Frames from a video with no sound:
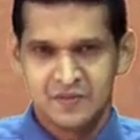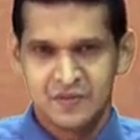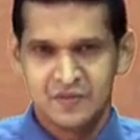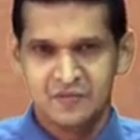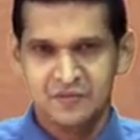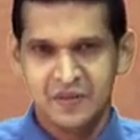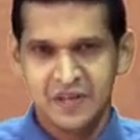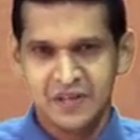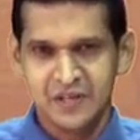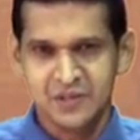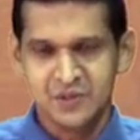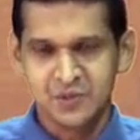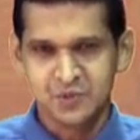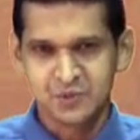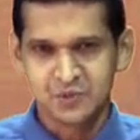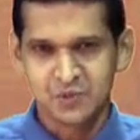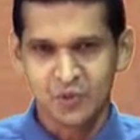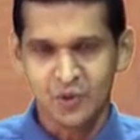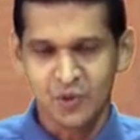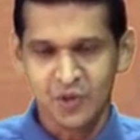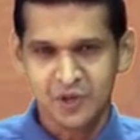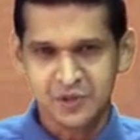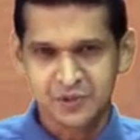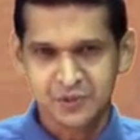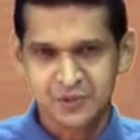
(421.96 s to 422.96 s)
When you
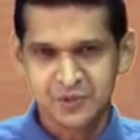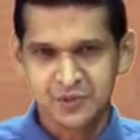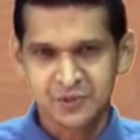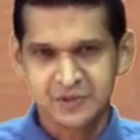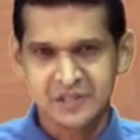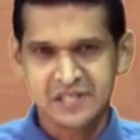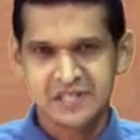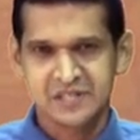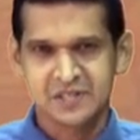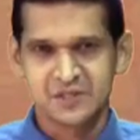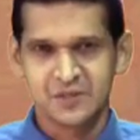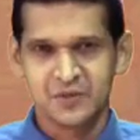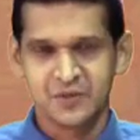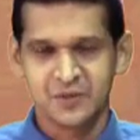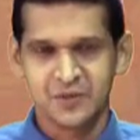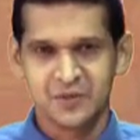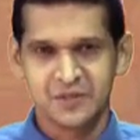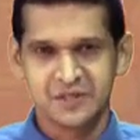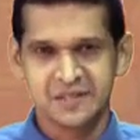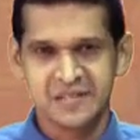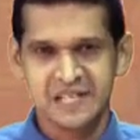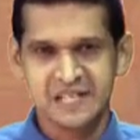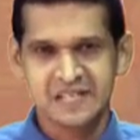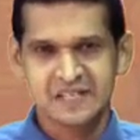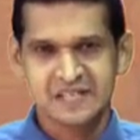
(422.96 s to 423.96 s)
go through this
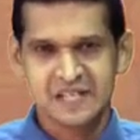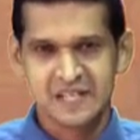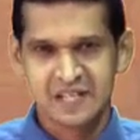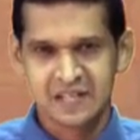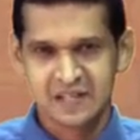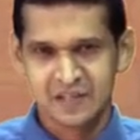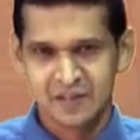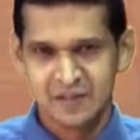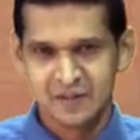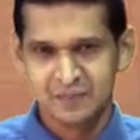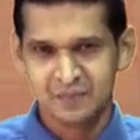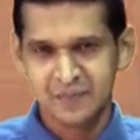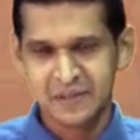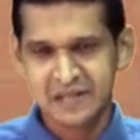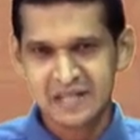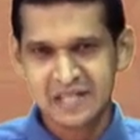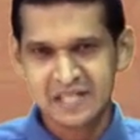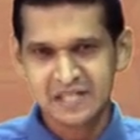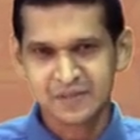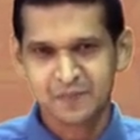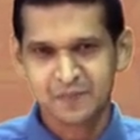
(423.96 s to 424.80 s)
notice, please